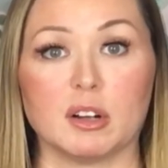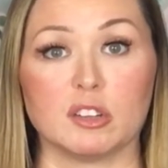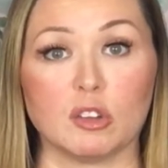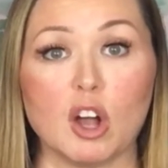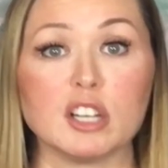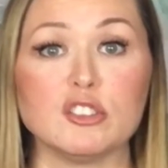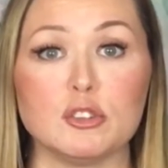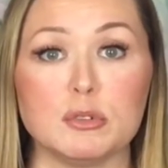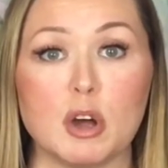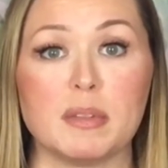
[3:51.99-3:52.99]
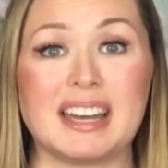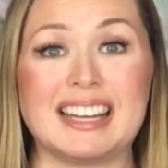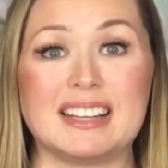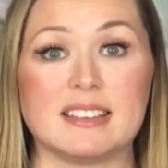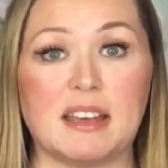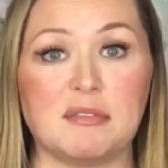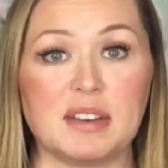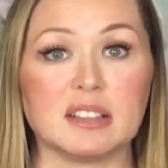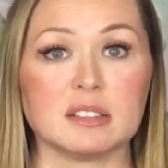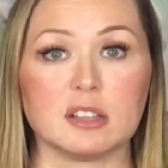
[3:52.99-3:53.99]
as long as you know that it is a
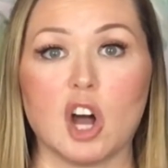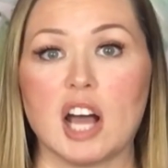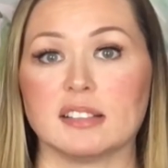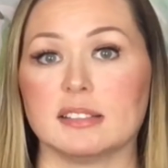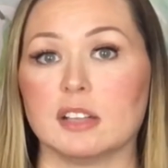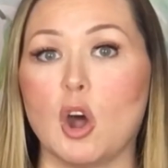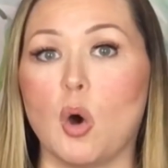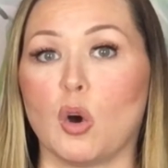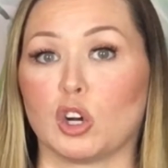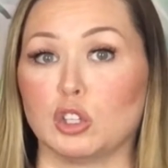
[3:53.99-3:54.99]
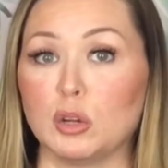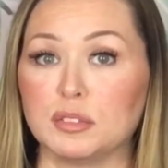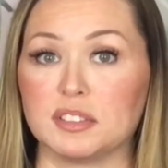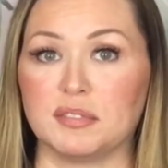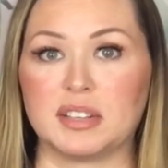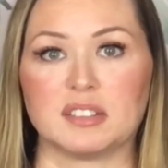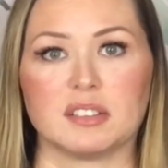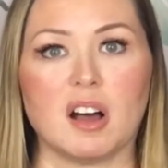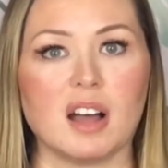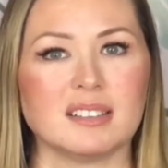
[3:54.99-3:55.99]
fixed cost or close to fixed
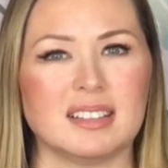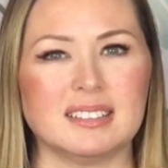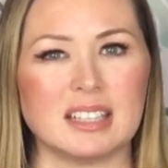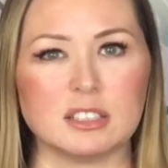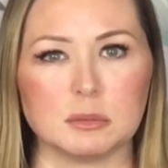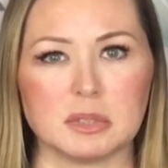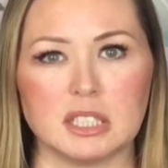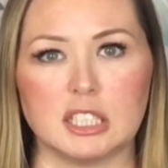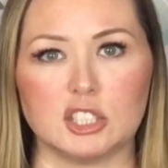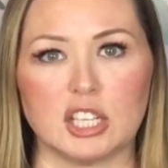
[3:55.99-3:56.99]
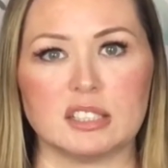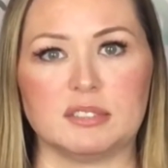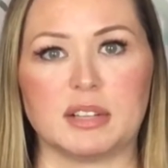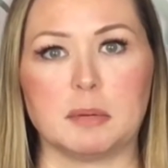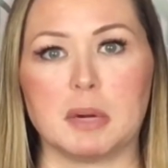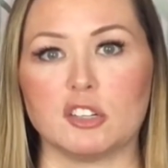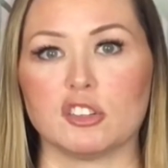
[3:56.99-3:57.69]
cost and it doesn't really adjust very much.